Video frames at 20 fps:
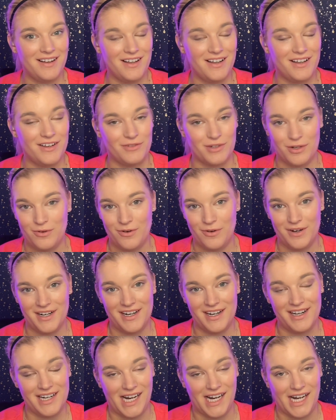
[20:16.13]
on
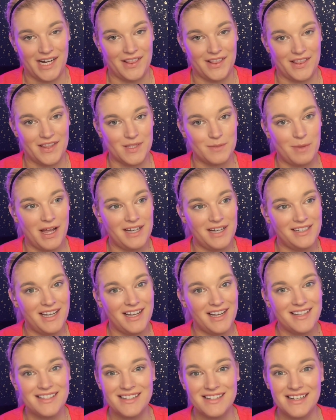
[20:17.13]
recording and editing this
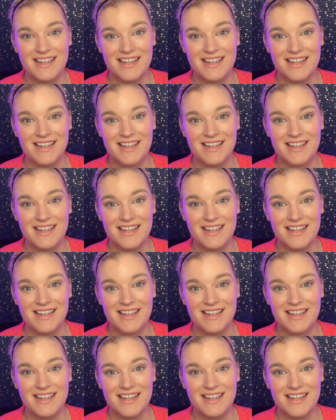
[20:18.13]
podcast